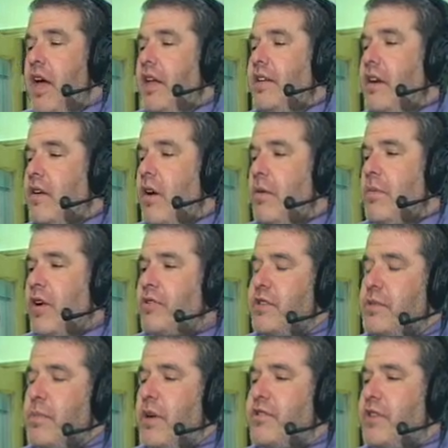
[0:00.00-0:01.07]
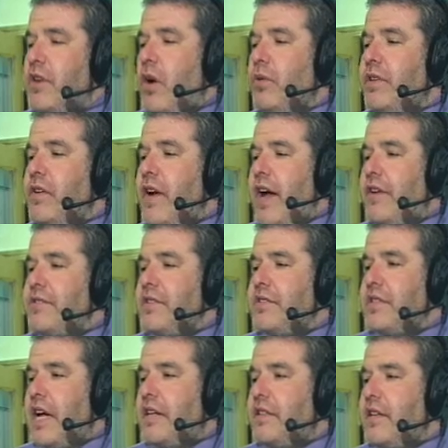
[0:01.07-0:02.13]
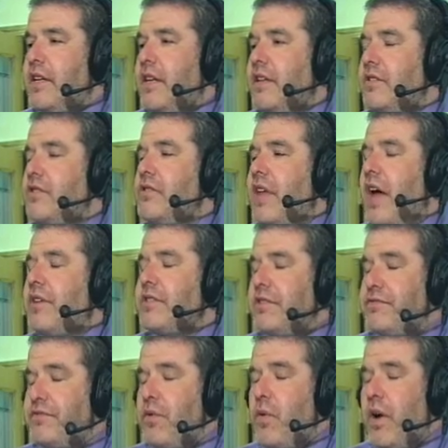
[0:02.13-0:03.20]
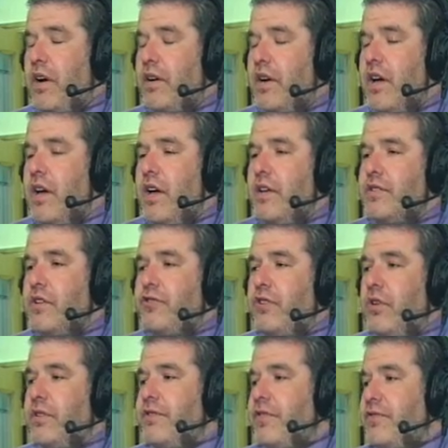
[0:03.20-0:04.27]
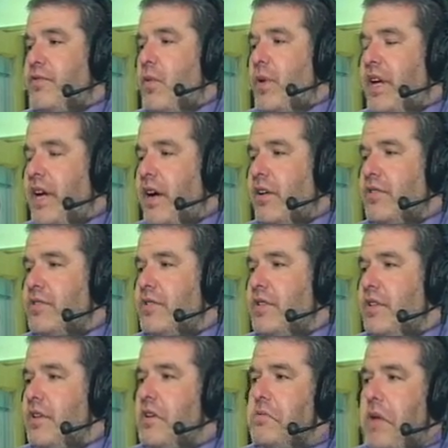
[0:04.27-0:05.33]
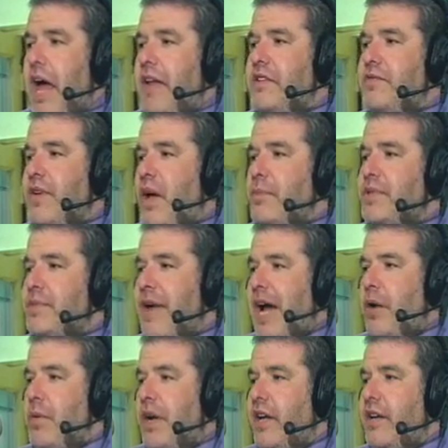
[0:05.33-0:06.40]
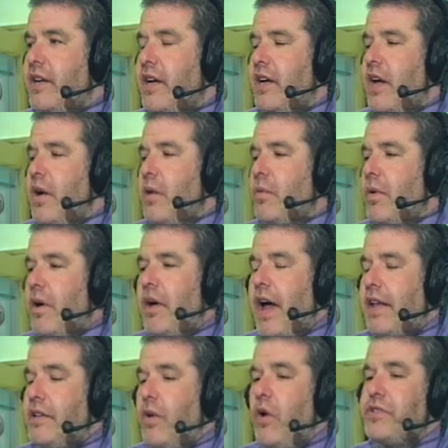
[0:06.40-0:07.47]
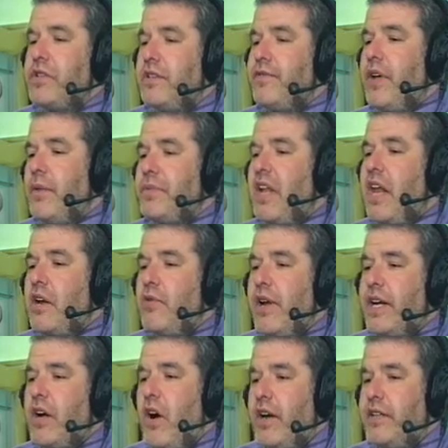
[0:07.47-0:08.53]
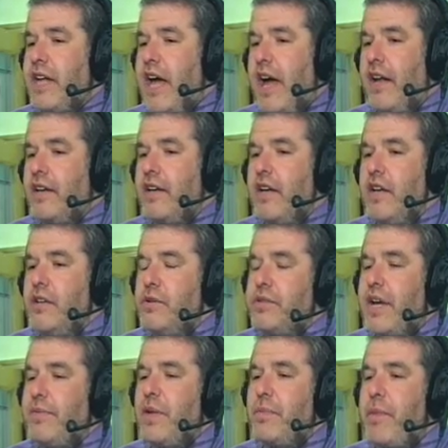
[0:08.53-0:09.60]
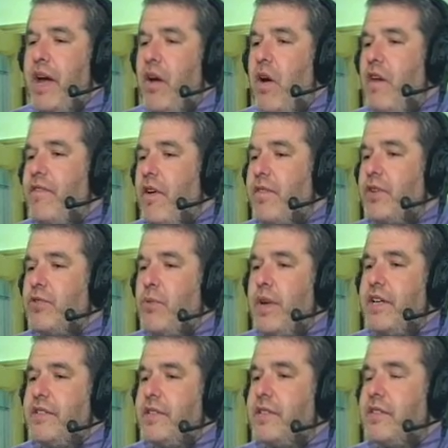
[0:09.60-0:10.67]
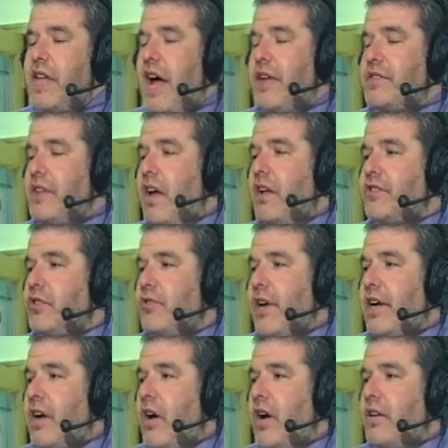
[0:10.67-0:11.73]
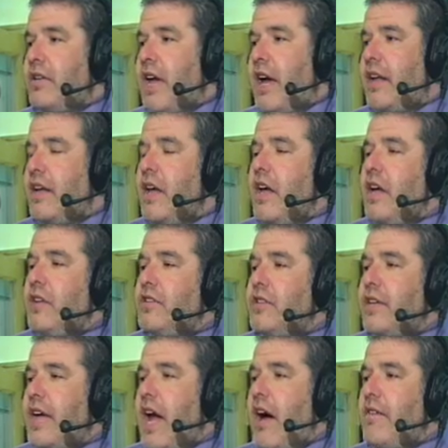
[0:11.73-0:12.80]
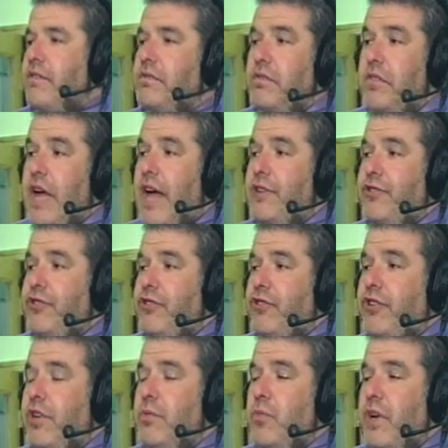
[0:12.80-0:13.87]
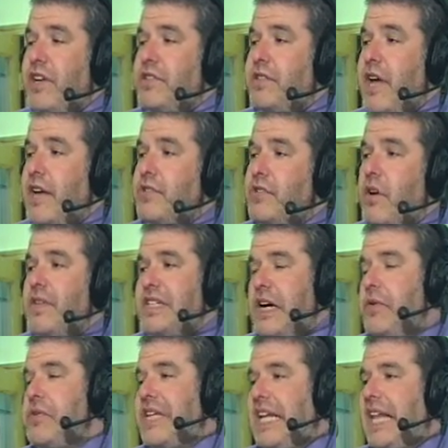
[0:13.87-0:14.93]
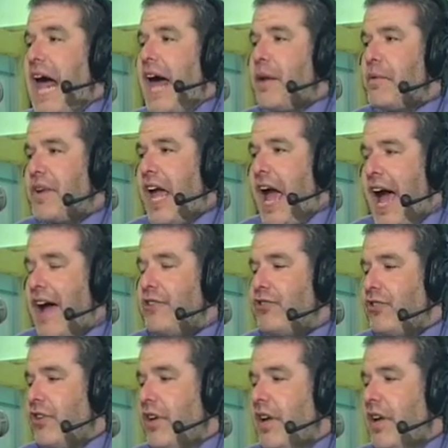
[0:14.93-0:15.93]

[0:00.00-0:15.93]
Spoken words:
They're homeowners. This person owned their house since 2004, so she owned it for 4 years, had developed some equity, had also developed a lot of credit card debt, was able to pay off over $26,000 in credit card debt, took out, as she didn't want to say, so it was a lot of cash.